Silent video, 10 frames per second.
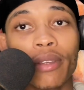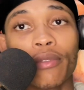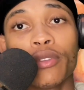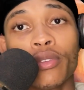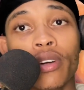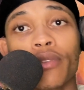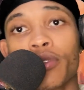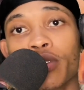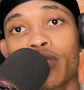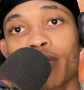If you're not
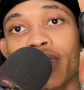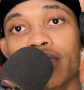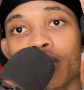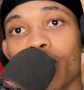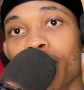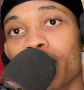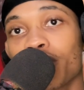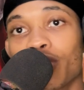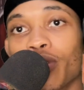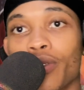followed to my Instagram, make
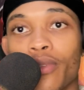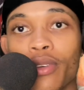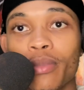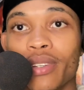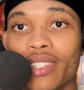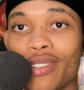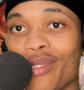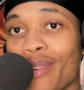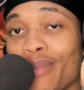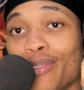sure you go follow me on
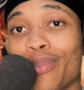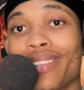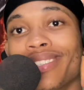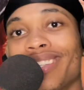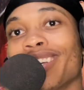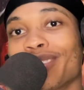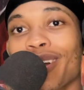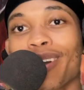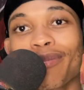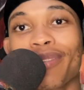Instagram as well as
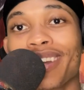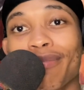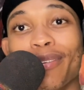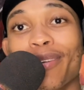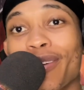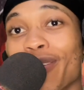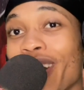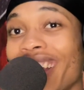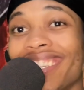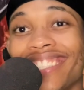TikTok, man. I'd be going
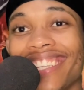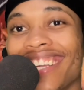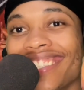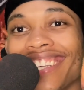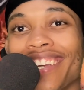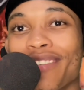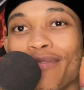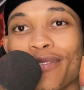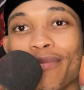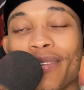crazy that time. You
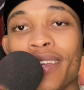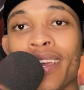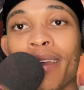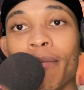feel me?